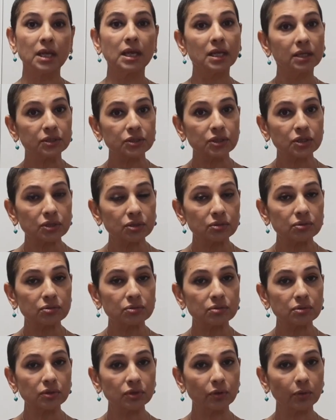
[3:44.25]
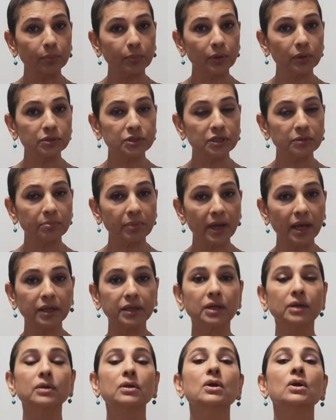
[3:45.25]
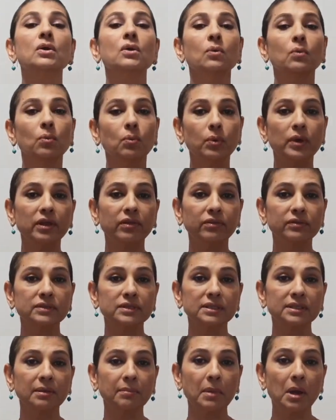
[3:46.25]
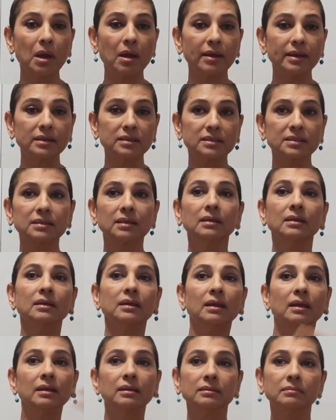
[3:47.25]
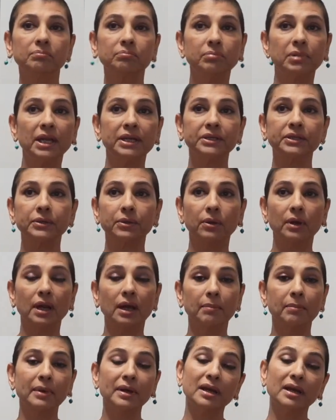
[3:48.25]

into your protein powder with some ice and blend it all up.